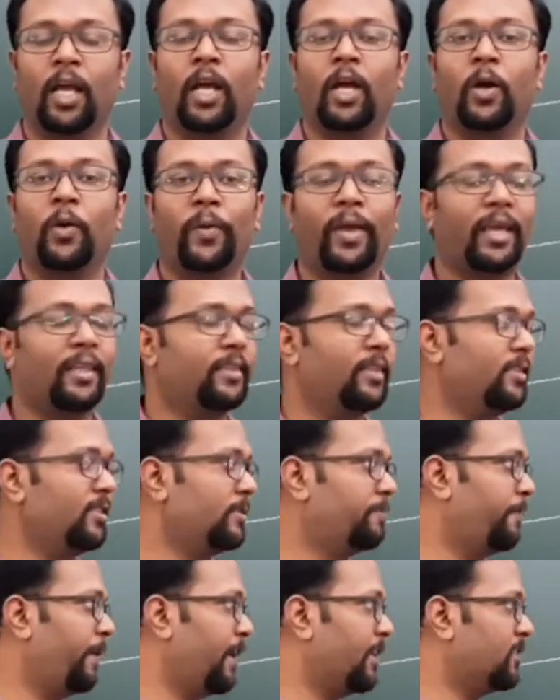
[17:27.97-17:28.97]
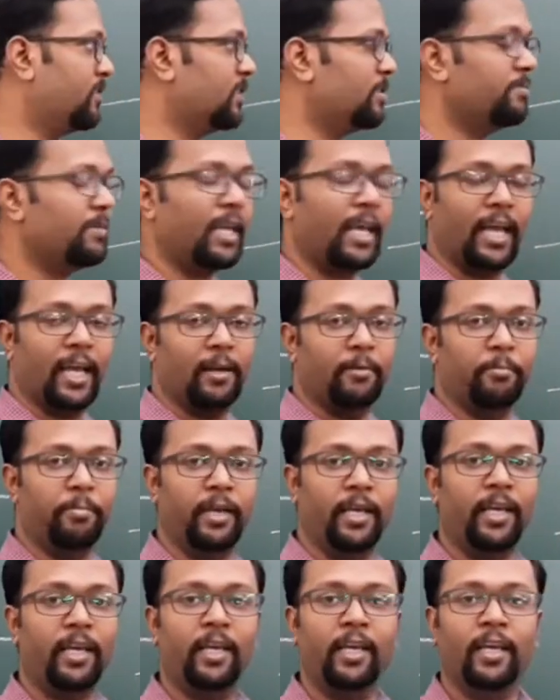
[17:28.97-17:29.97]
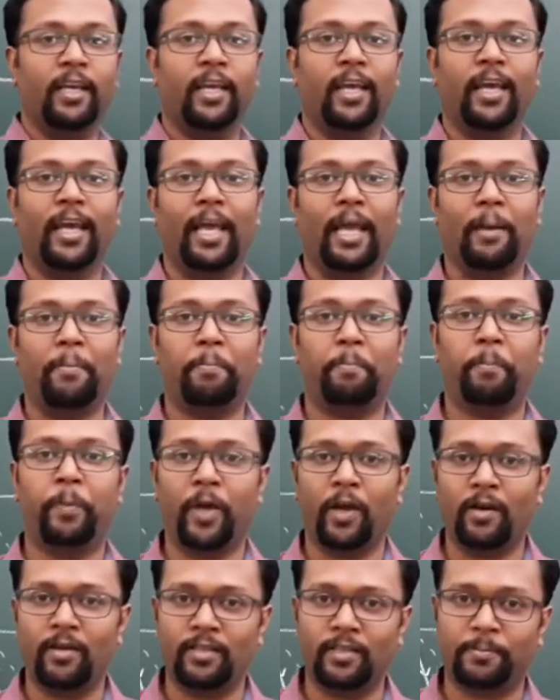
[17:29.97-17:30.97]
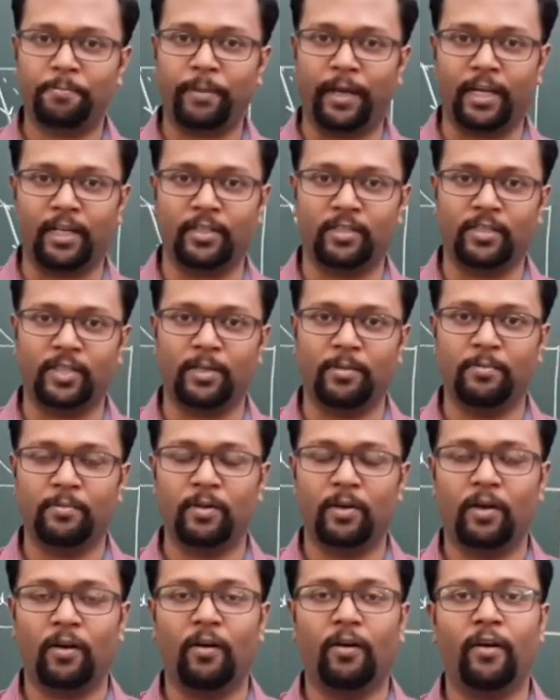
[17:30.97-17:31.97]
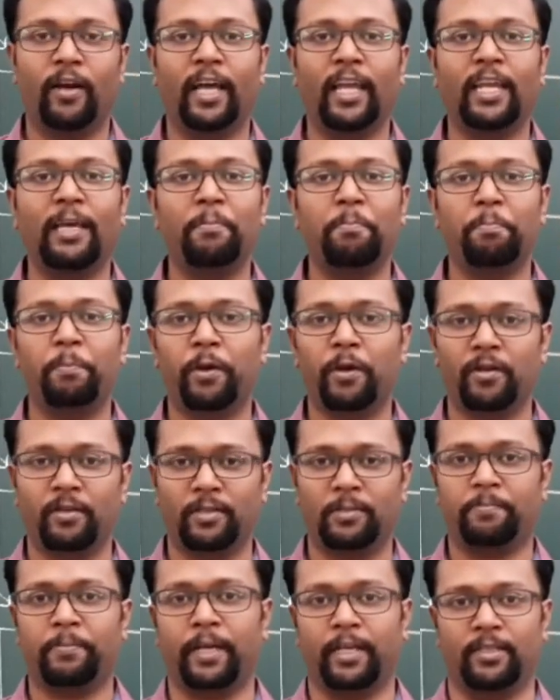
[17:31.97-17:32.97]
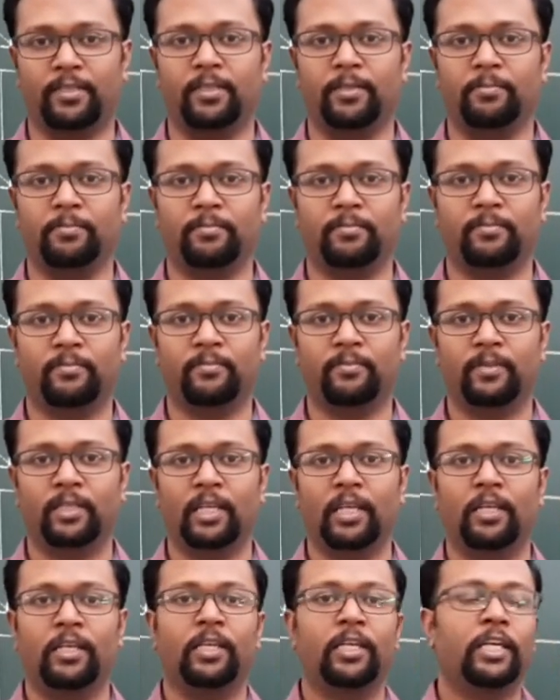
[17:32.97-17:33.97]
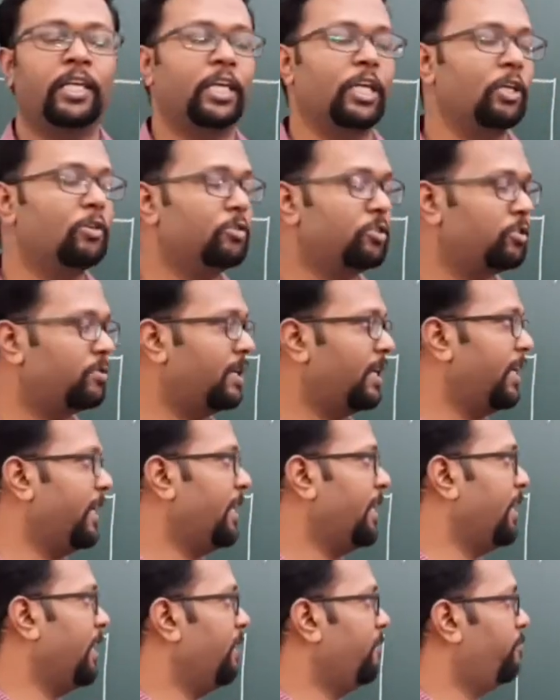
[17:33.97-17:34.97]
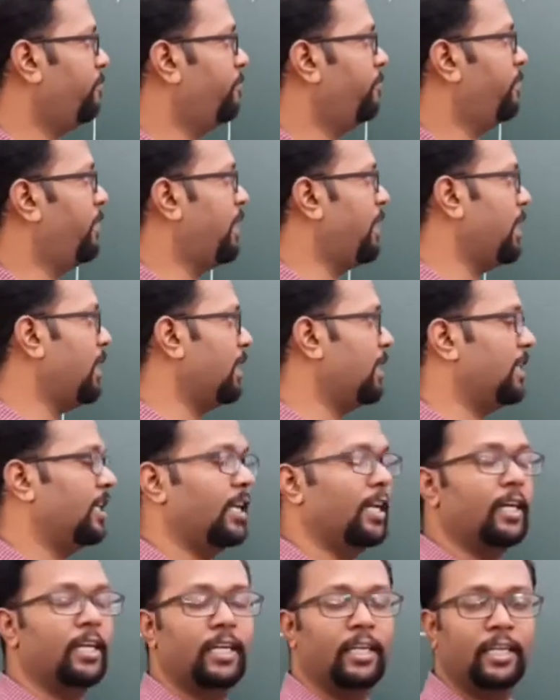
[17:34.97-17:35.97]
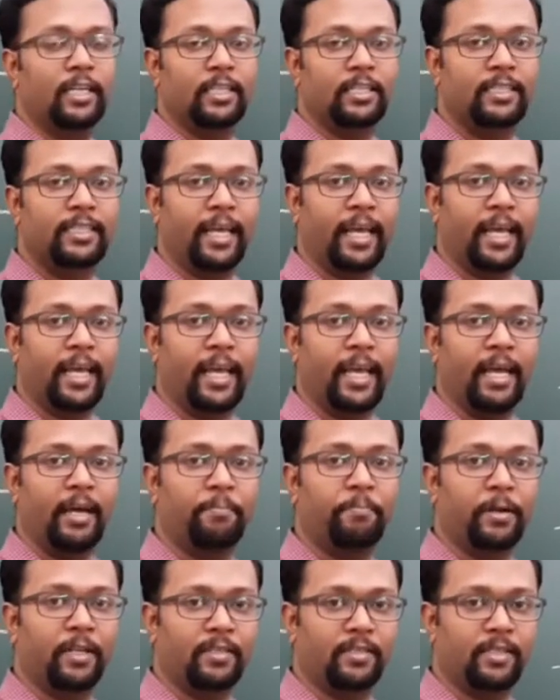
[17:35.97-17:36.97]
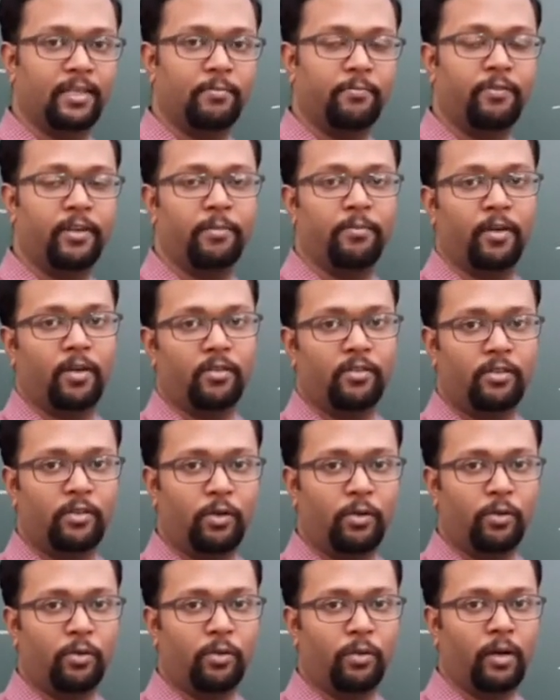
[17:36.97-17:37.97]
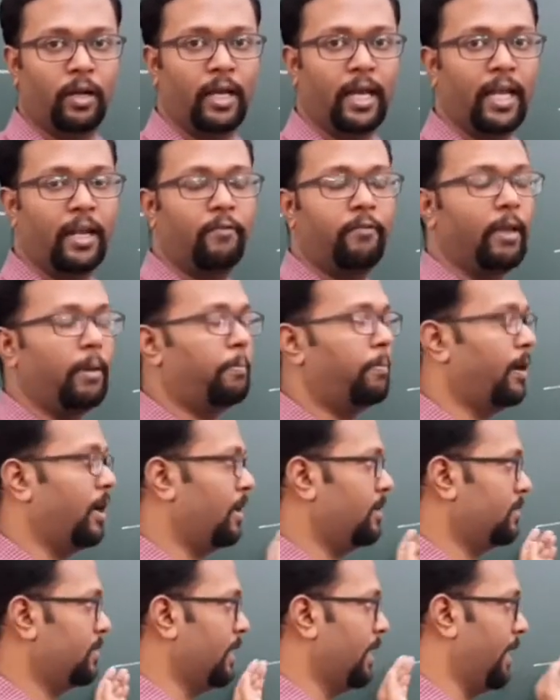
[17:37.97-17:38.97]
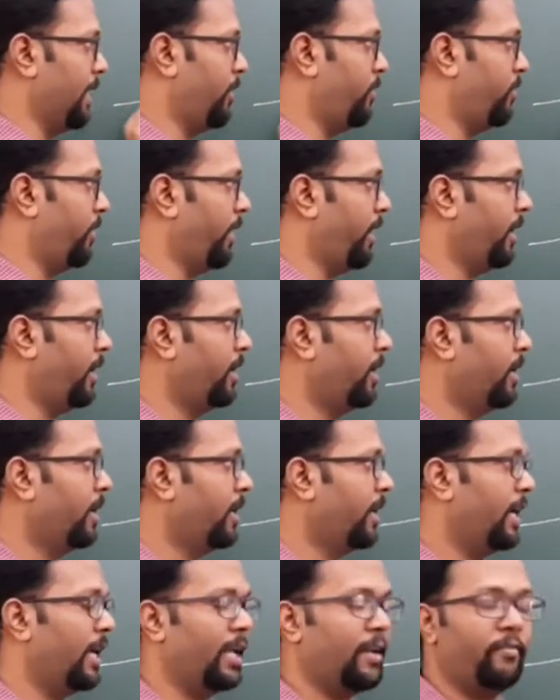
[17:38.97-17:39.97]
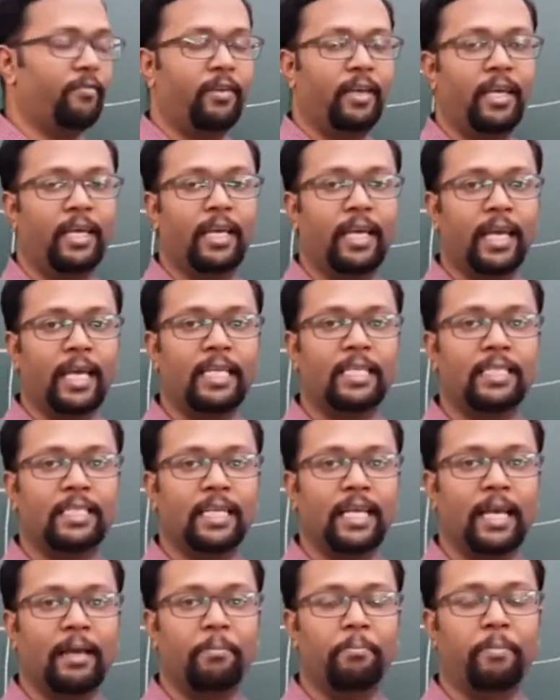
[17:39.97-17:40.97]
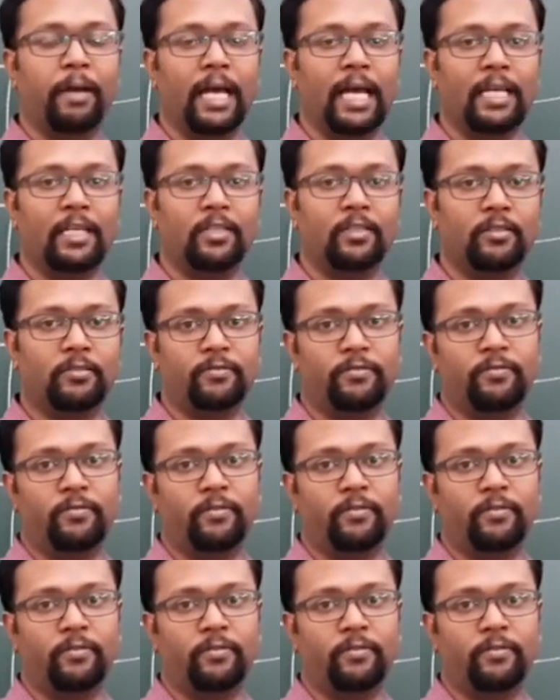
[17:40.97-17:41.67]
Okay, this spectrum can be a pure spectrum or an impure spectrum. Usually if we take a prism from our school and we pass light ray and we get a band of